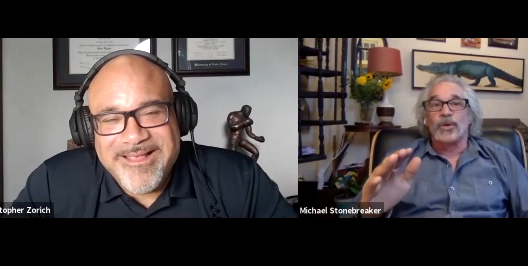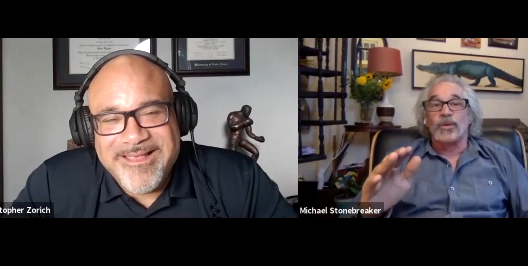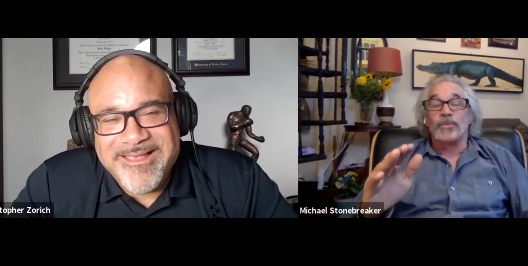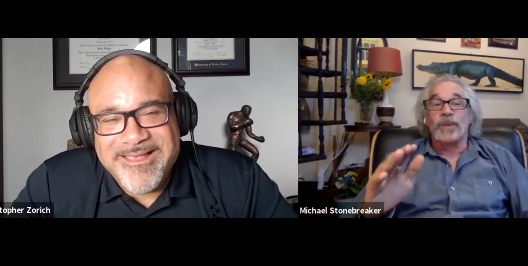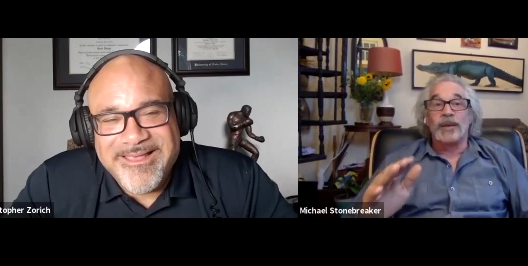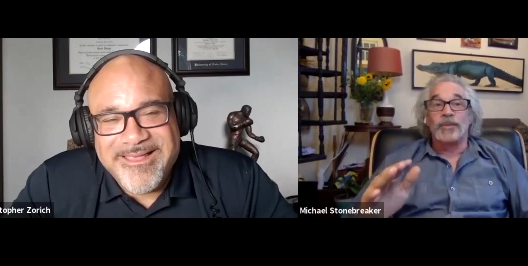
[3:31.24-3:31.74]

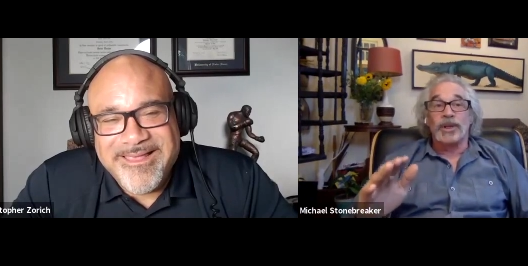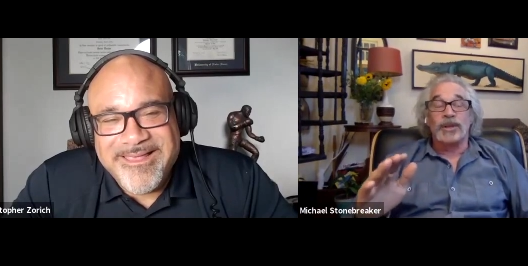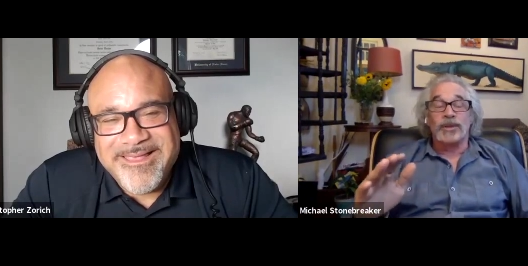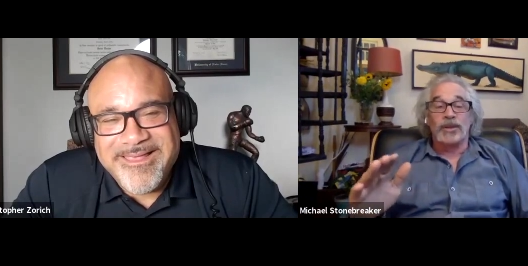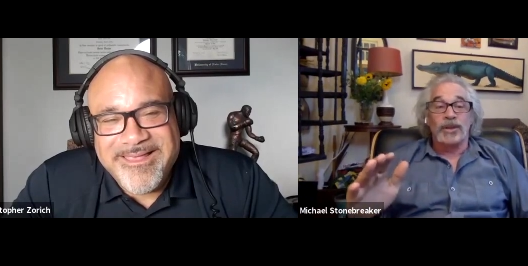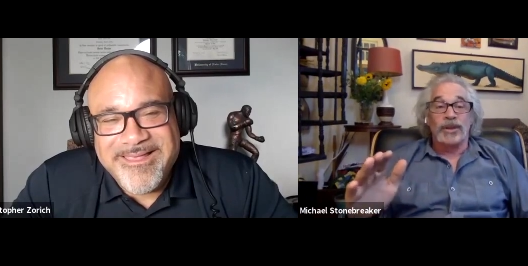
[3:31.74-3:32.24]

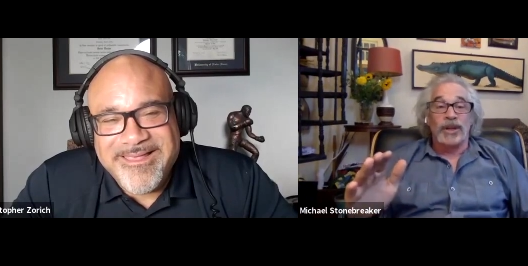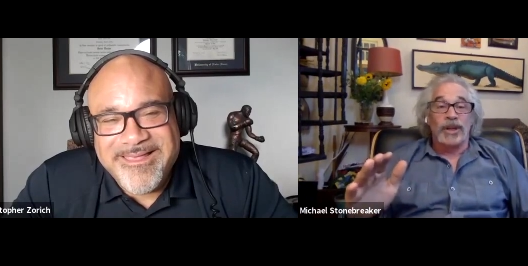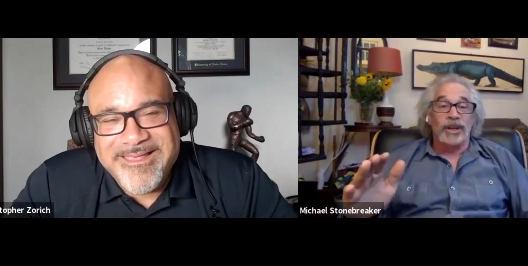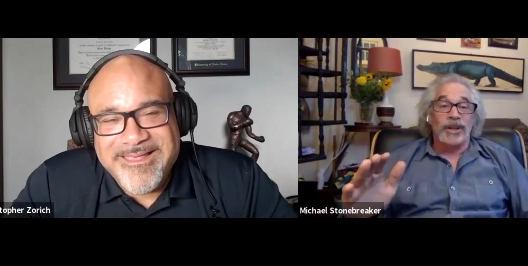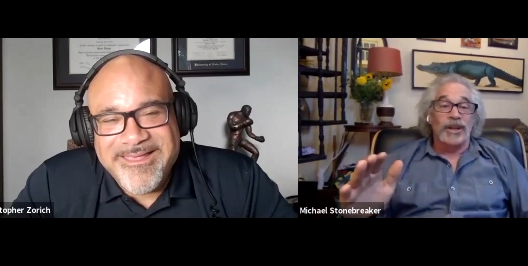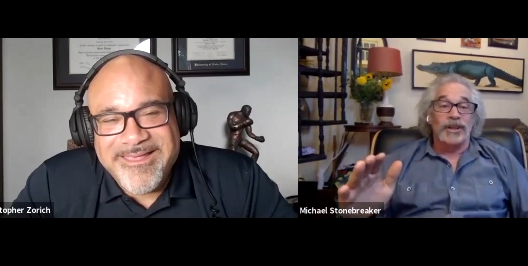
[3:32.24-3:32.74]
Speaker 1: maybe
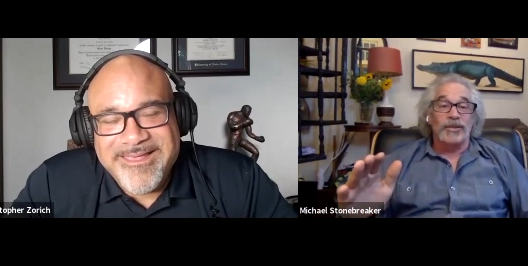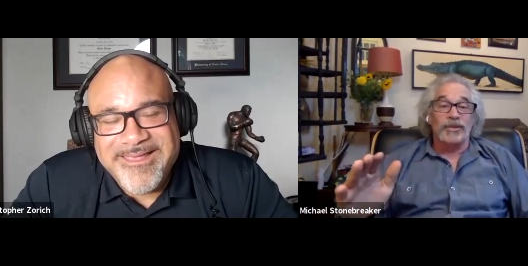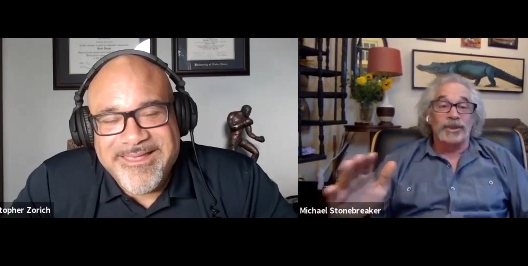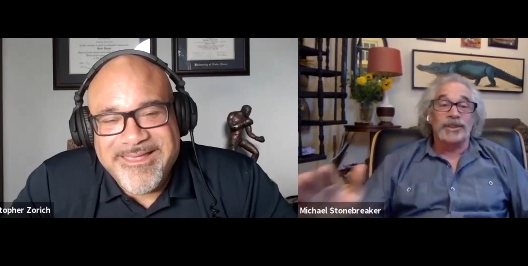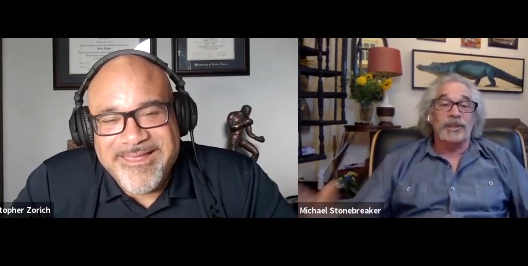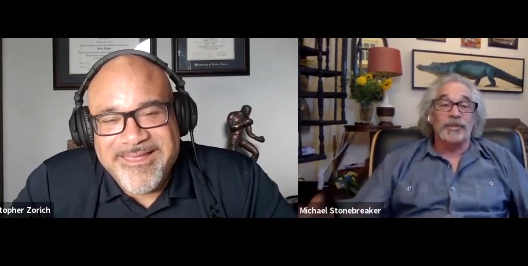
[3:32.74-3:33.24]
would
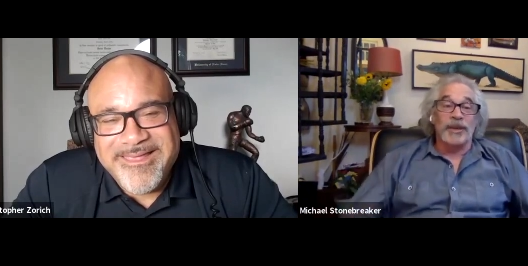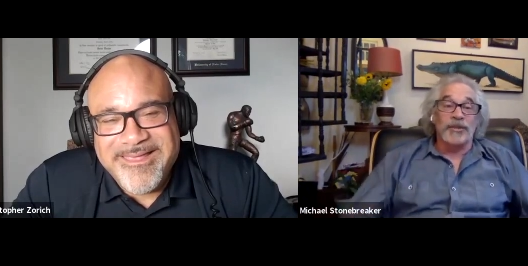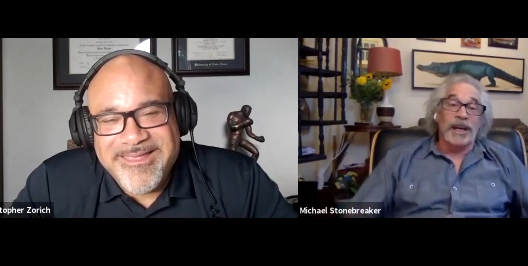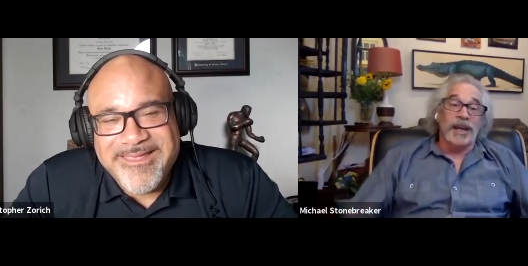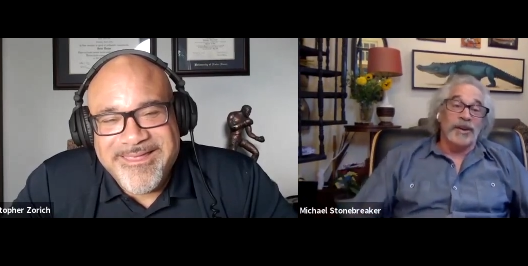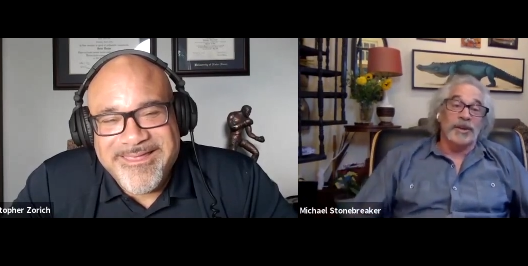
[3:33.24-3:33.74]
see me
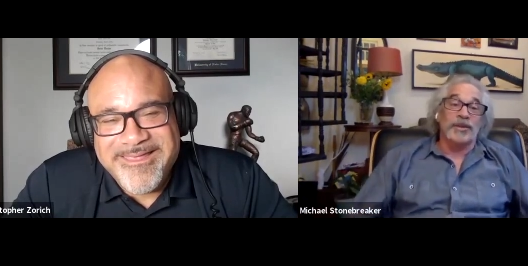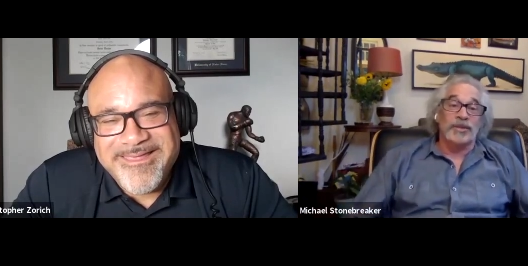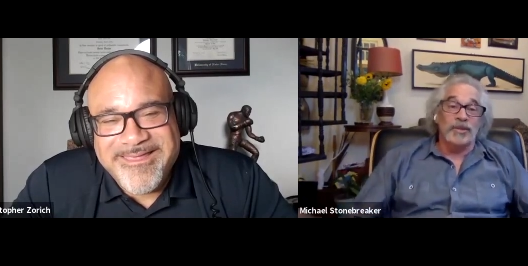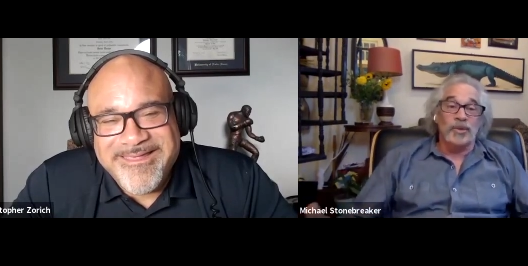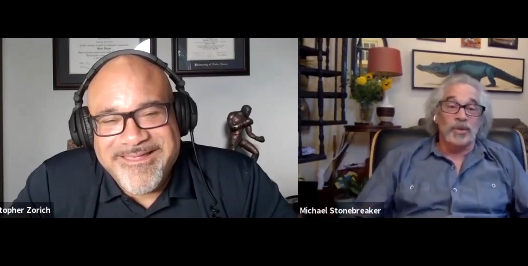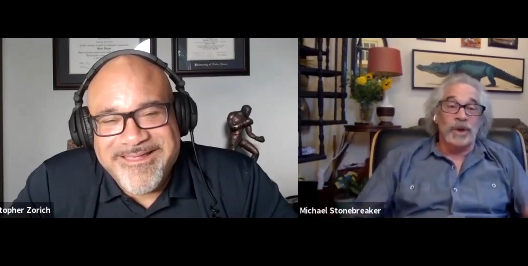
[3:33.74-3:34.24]
around and
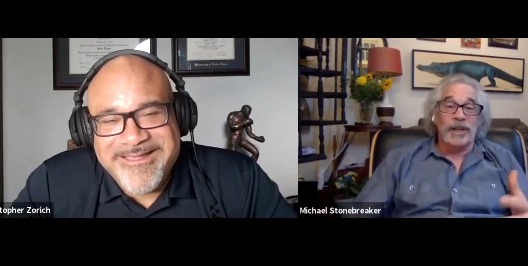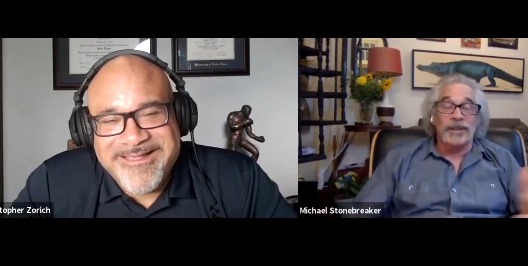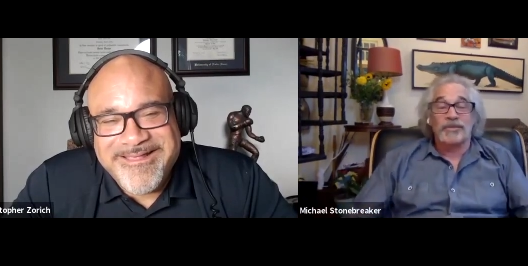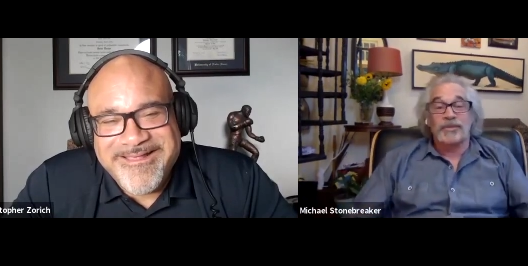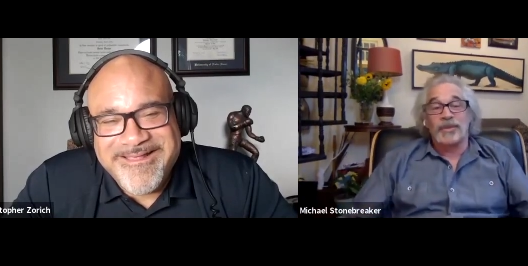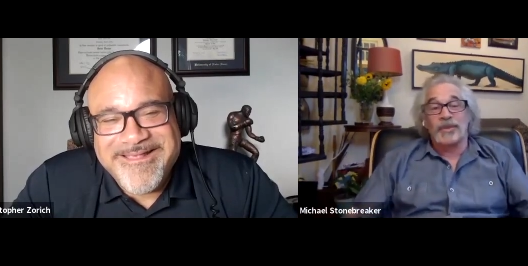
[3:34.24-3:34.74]

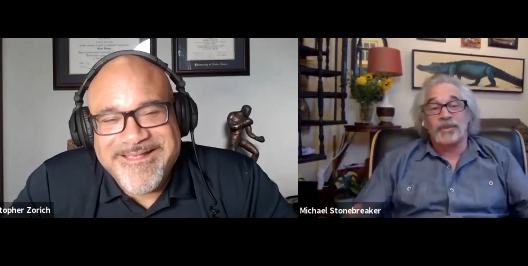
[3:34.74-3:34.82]
wait.